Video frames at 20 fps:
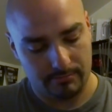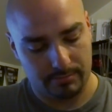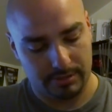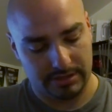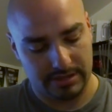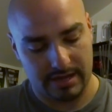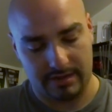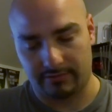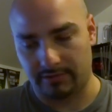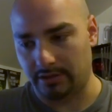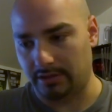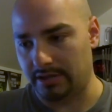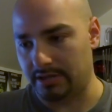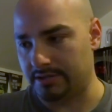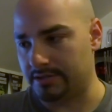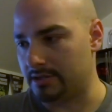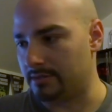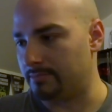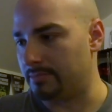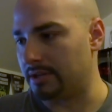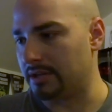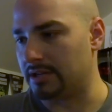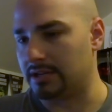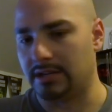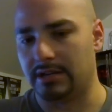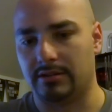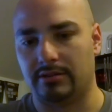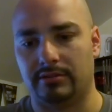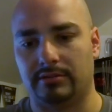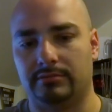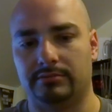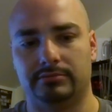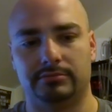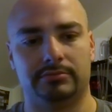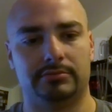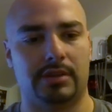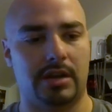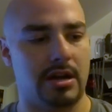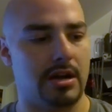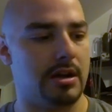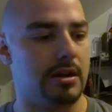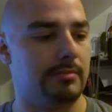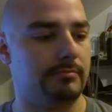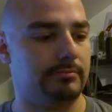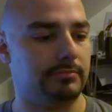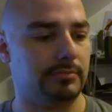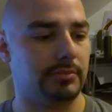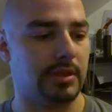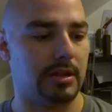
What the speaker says: but that really isn't a big deal. A